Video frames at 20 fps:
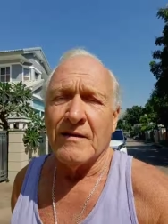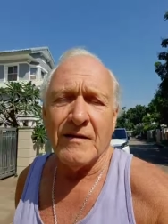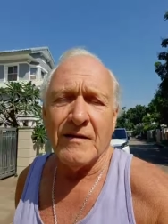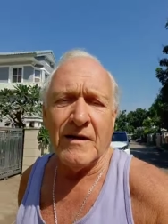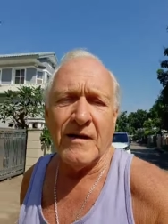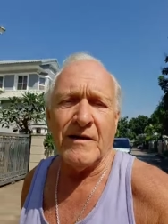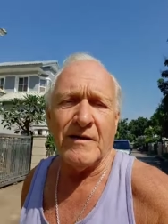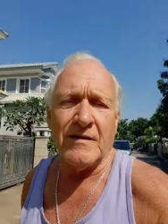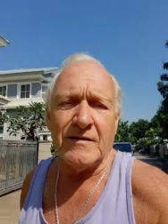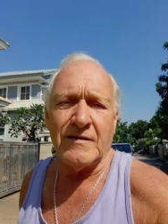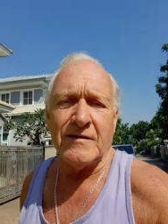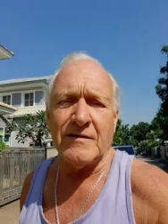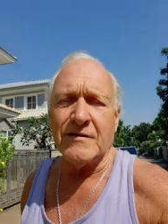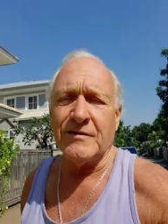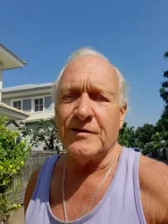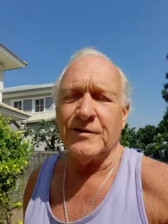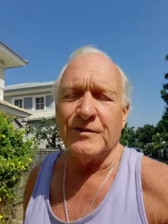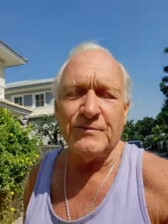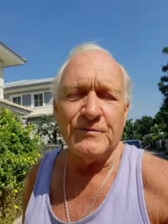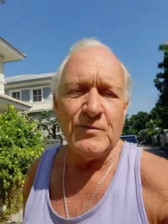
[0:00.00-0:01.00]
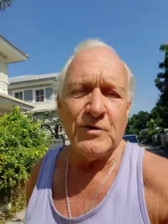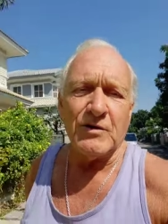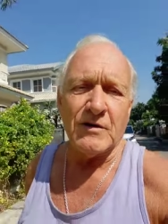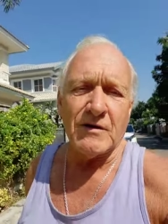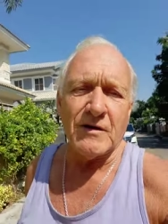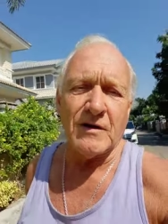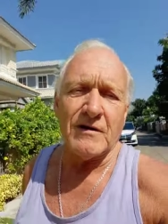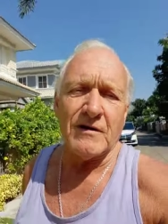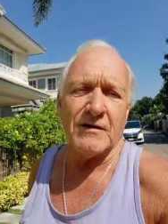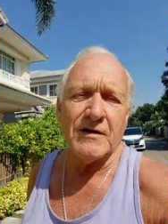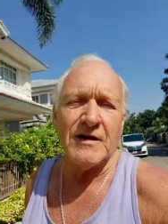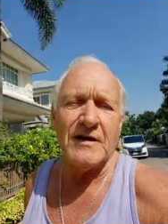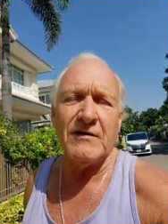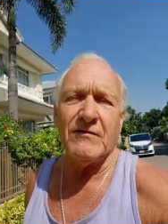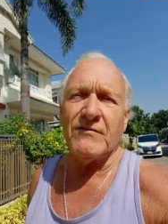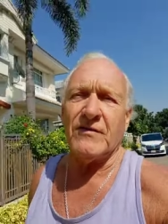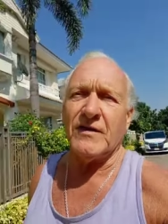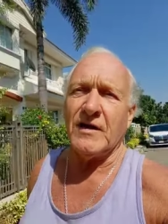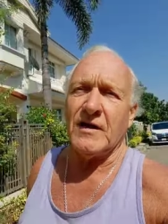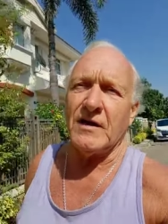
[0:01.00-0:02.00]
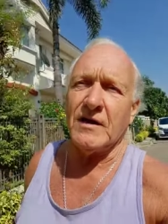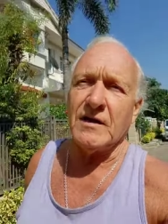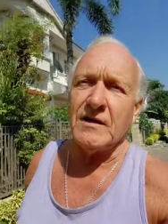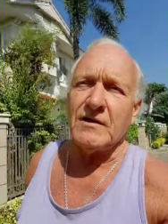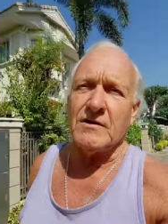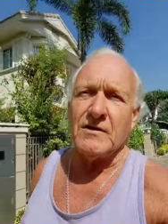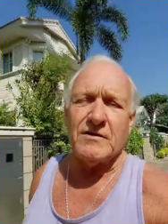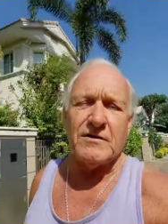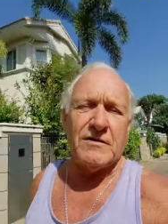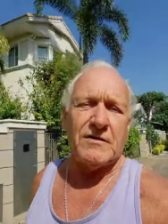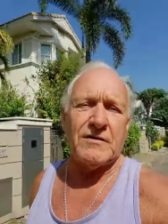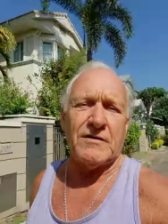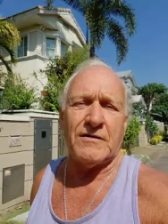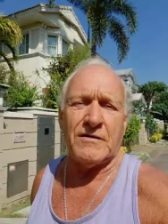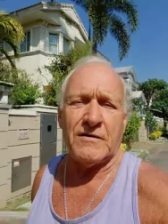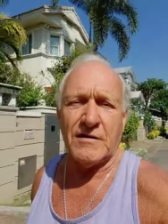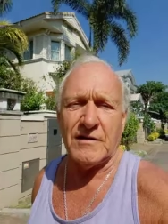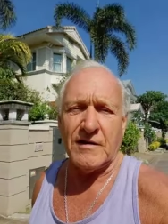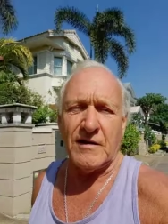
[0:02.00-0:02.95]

Hey, good morning, good evening, good